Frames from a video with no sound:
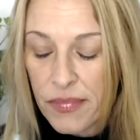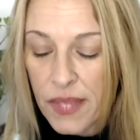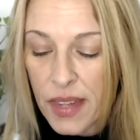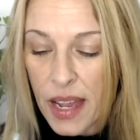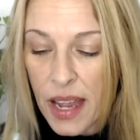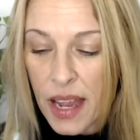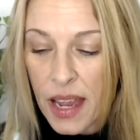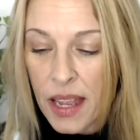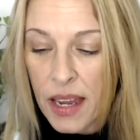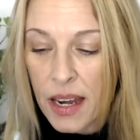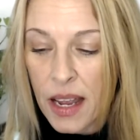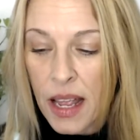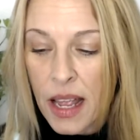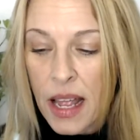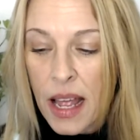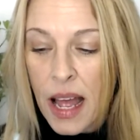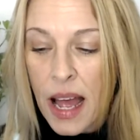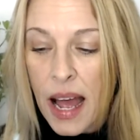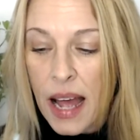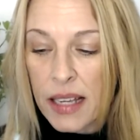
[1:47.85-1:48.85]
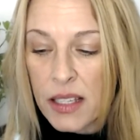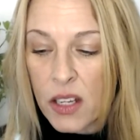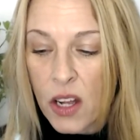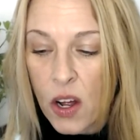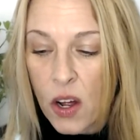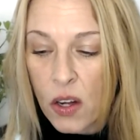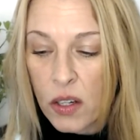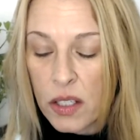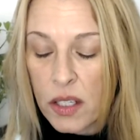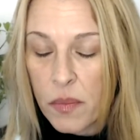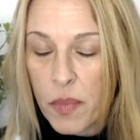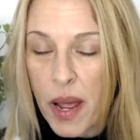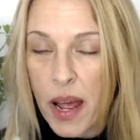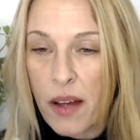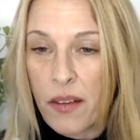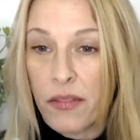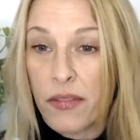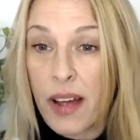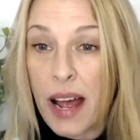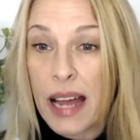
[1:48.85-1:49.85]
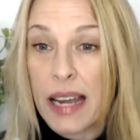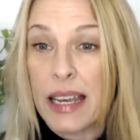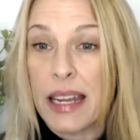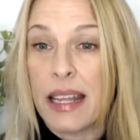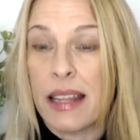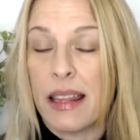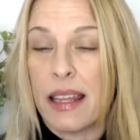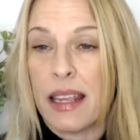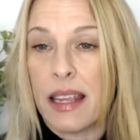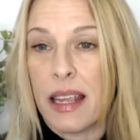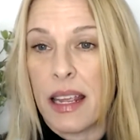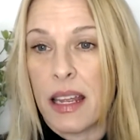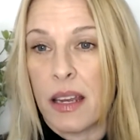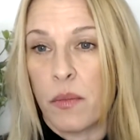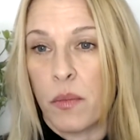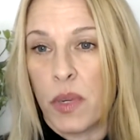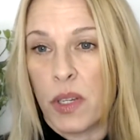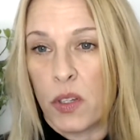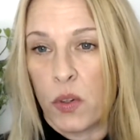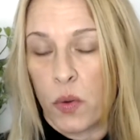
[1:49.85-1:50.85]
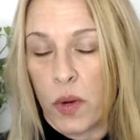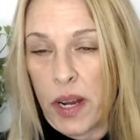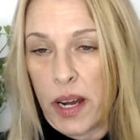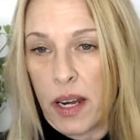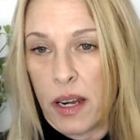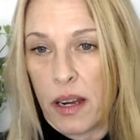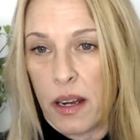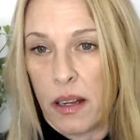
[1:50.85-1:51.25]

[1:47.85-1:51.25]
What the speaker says: and I talked about finding the in-between.